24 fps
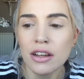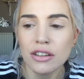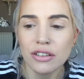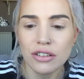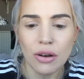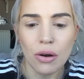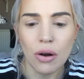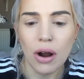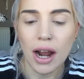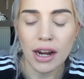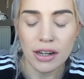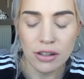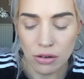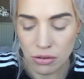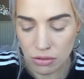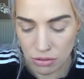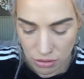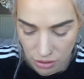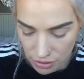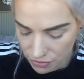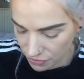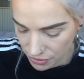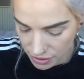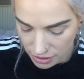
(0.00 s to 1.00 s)
So I
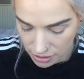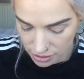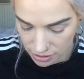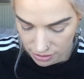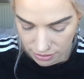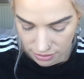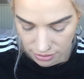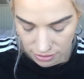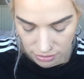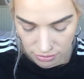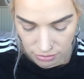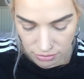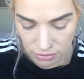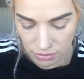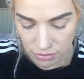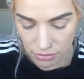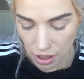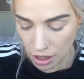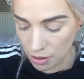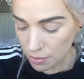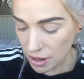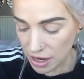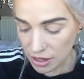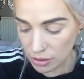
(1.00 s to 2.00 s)
don't know if these
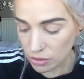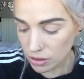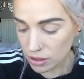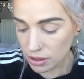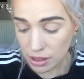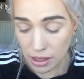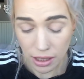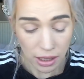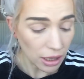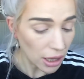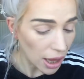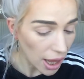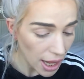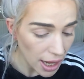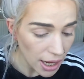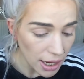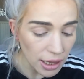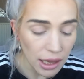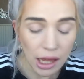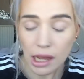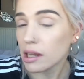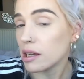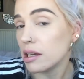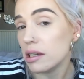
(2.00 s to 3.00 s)
are made with
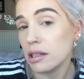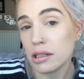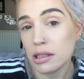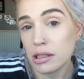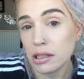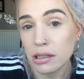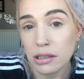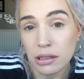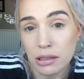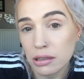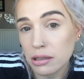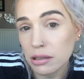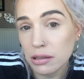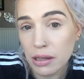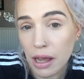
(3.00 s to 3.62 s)
clay, like it didn't